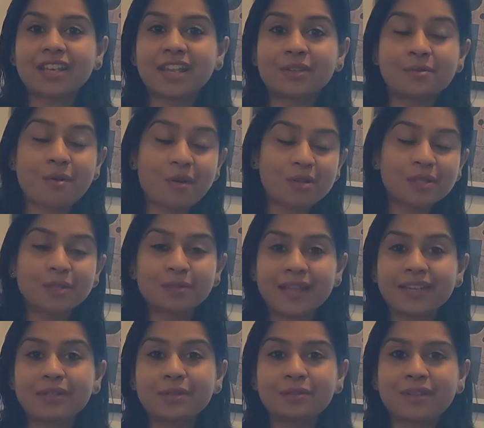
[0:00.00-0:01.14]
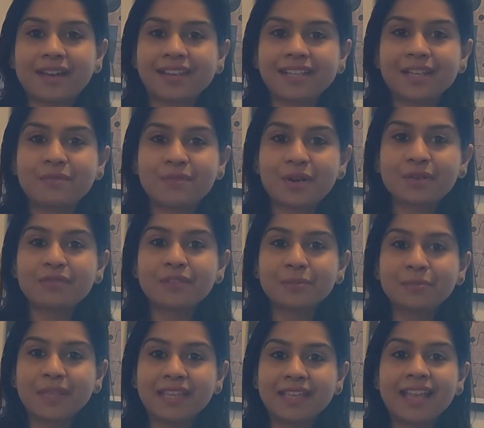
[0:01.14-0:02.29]
and you also get to directly work with
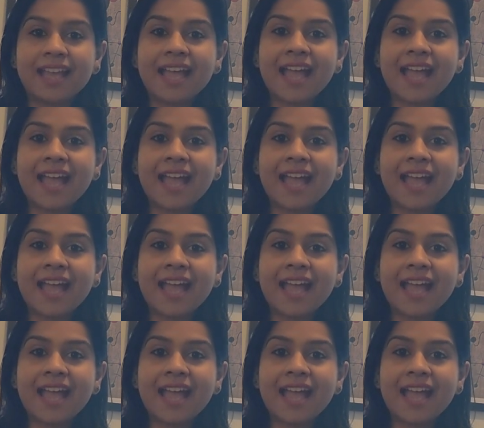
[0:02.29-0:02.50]
me.